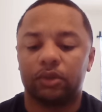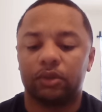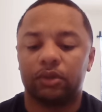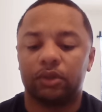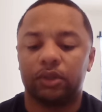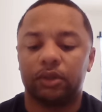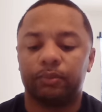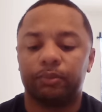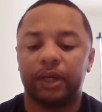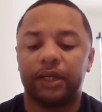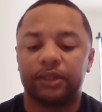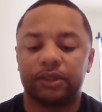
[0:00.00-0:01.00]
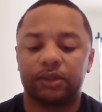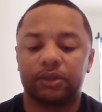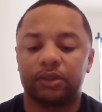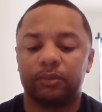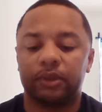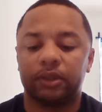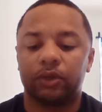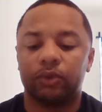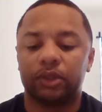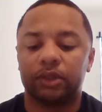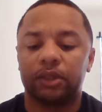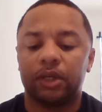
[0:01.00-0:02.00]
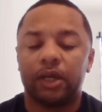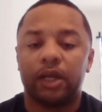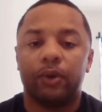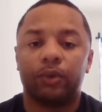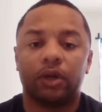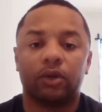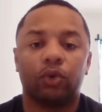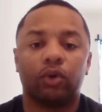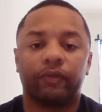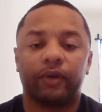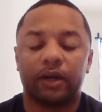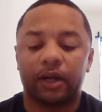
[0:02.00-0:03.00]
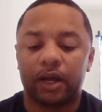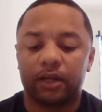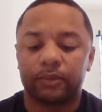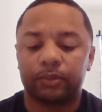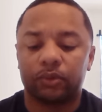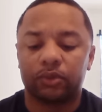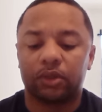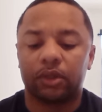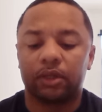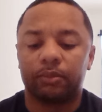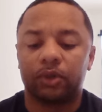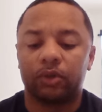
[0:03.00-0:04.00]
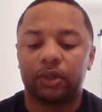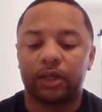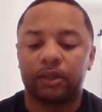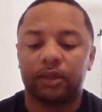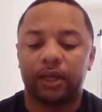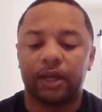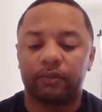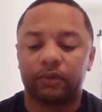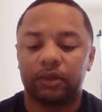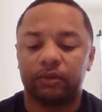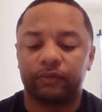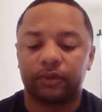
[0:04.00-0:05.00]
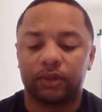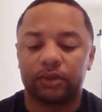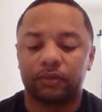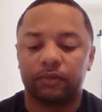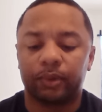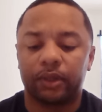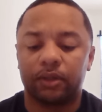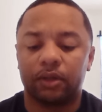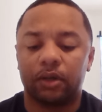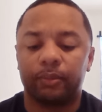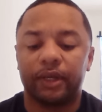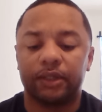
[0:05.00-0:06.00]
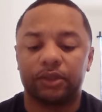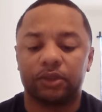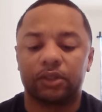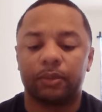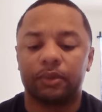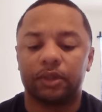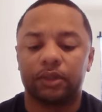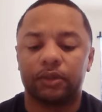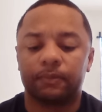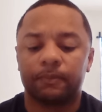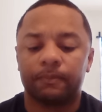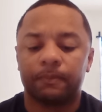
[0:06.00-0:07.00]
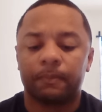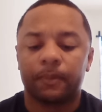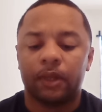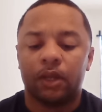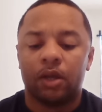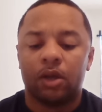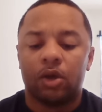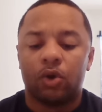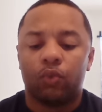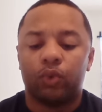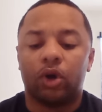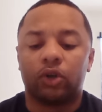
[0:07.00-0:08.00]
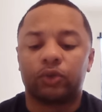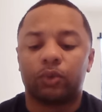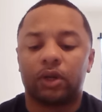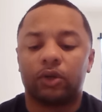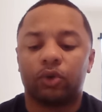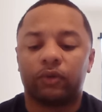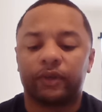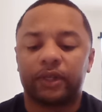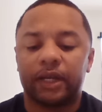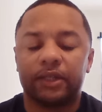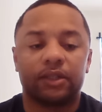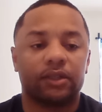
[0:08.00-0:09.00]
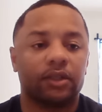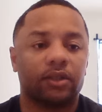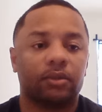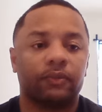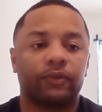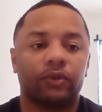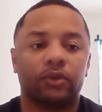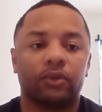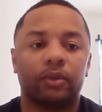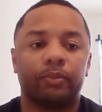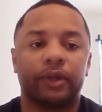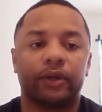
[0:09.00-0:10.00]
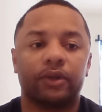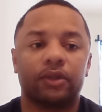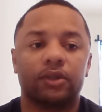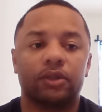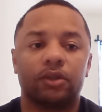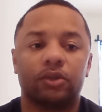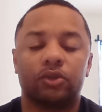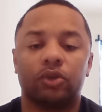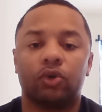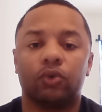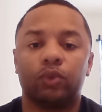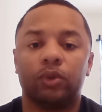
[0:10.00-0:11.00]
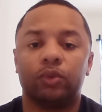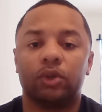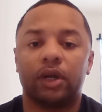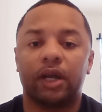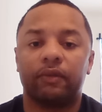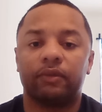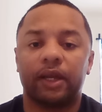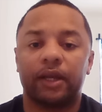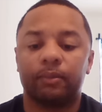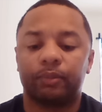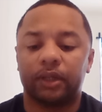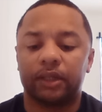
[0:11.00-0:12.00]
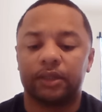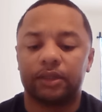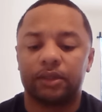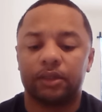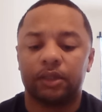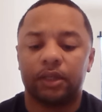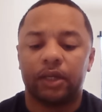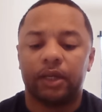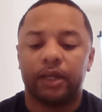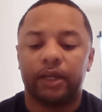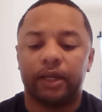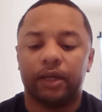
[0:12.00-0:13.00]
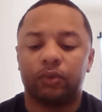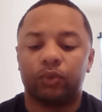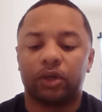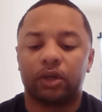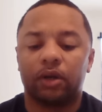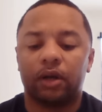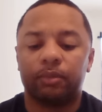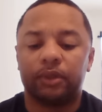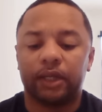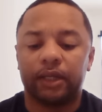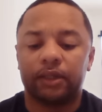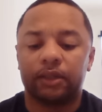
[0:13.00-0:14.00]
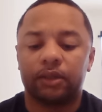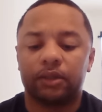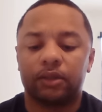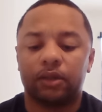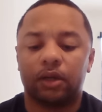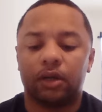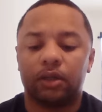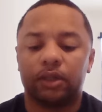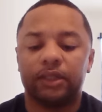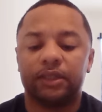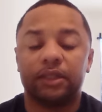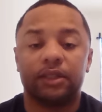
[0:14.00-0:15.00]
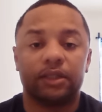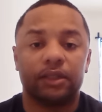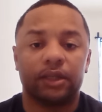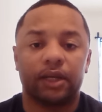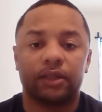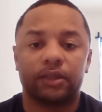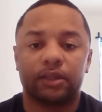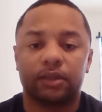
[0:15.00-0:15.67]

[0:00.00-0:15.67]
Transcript: the patients to be loaded, and we're gonna notify the hospitals to let them know that they have an influx of patients coming in. We also want a notification system for the parents, so we will have that in place, and we're gonna update ECC as